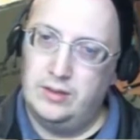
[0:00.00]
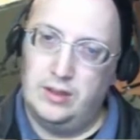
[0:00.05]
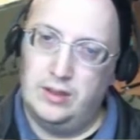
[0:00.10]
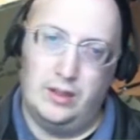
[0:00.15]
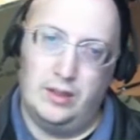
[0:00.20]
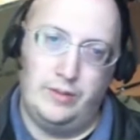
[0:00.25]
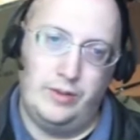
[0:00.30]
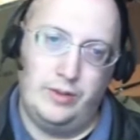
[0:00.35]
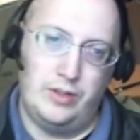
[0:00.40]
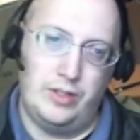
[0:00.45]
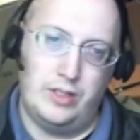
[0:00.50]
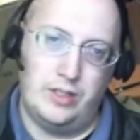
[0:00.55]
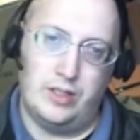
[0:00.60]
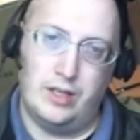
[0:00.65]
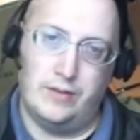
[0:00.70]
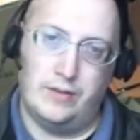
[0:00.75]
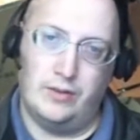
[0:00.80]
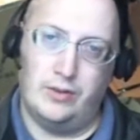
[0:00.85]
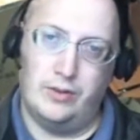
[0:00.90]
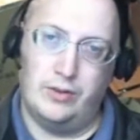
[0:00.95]
You see
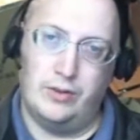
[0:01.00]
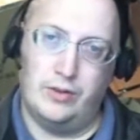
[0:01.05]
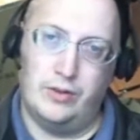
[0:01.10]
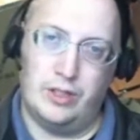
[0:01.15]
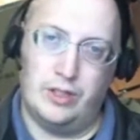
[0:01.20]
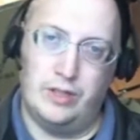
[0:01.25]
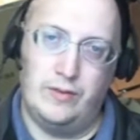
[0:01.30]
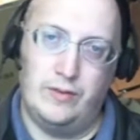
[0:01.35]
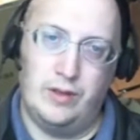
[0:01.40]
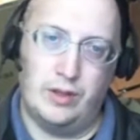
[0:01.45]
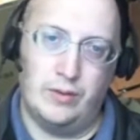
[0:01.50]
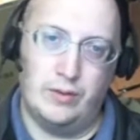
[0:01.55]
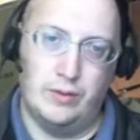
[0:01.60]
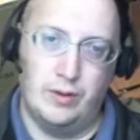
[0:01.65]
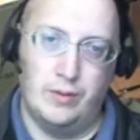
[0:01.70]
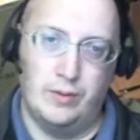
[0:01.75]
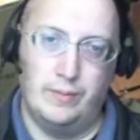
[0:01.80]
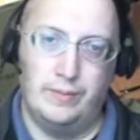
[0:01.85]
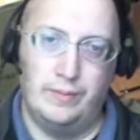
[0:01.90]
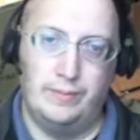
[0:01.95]
several doors leaving the room.